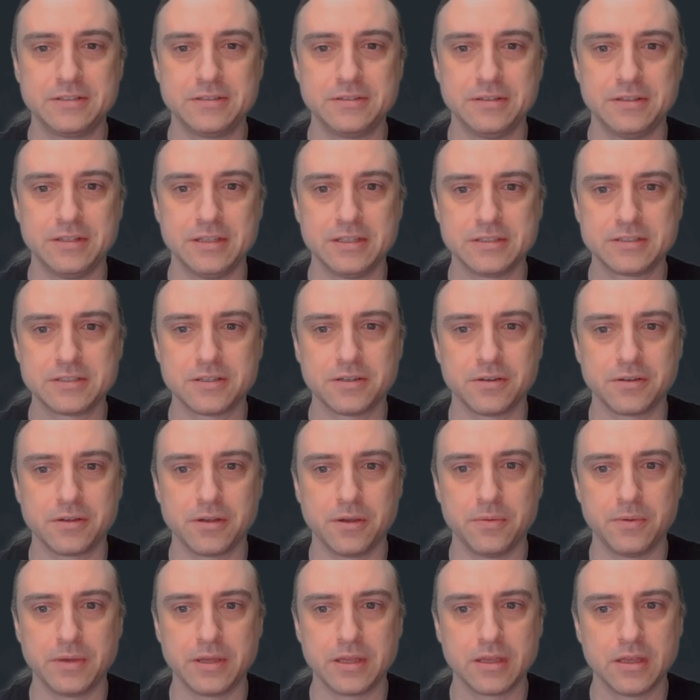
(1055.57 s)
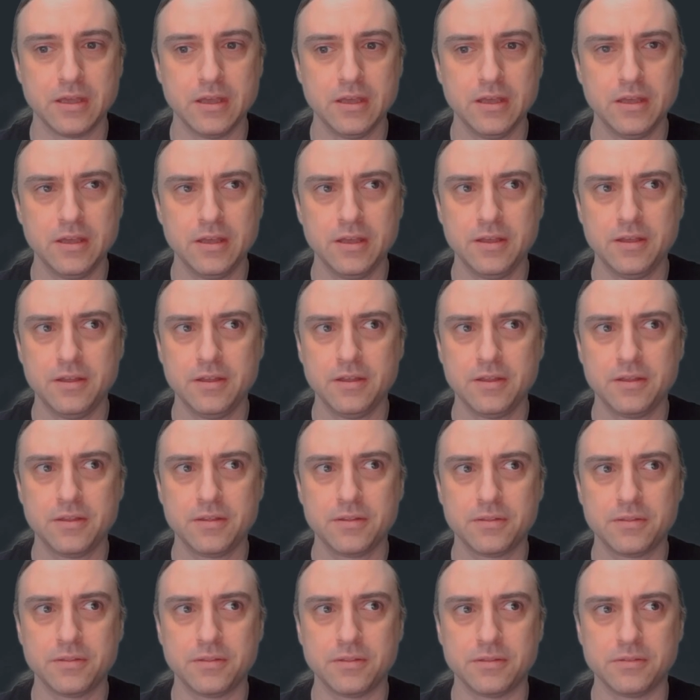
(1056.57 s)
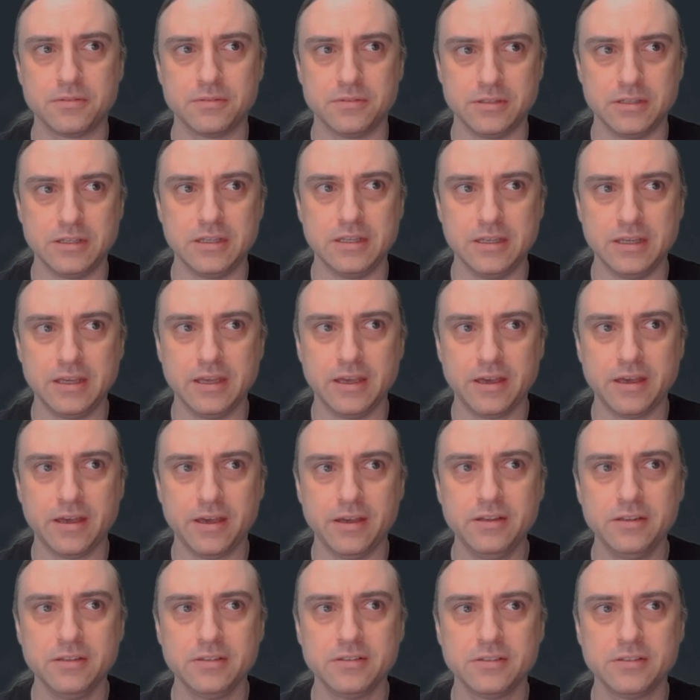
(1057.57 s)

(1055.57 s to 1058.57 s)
to this are going, yeah,